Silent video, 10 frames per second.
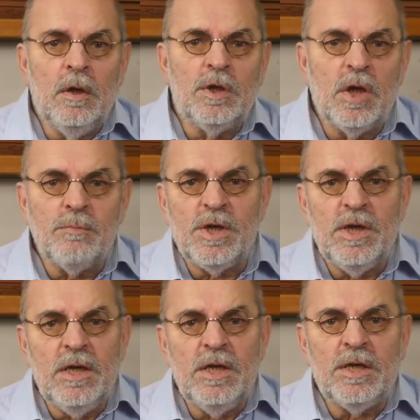Some
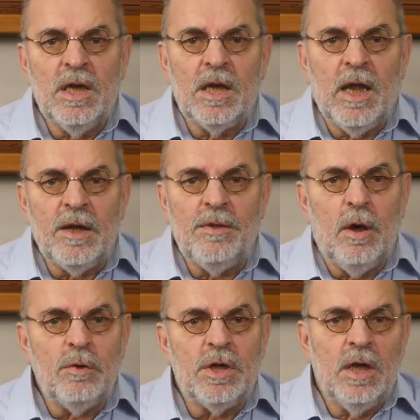CDs, like
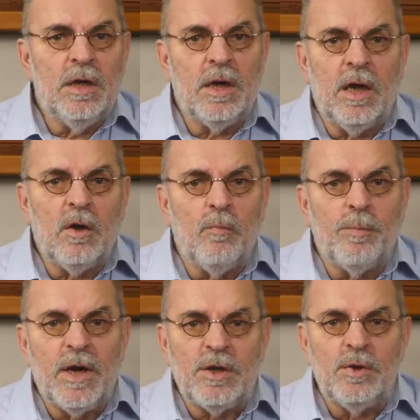those that are
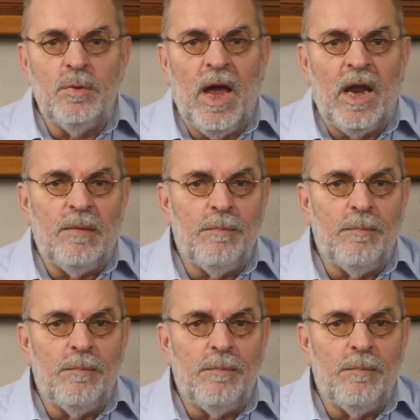compressed to hell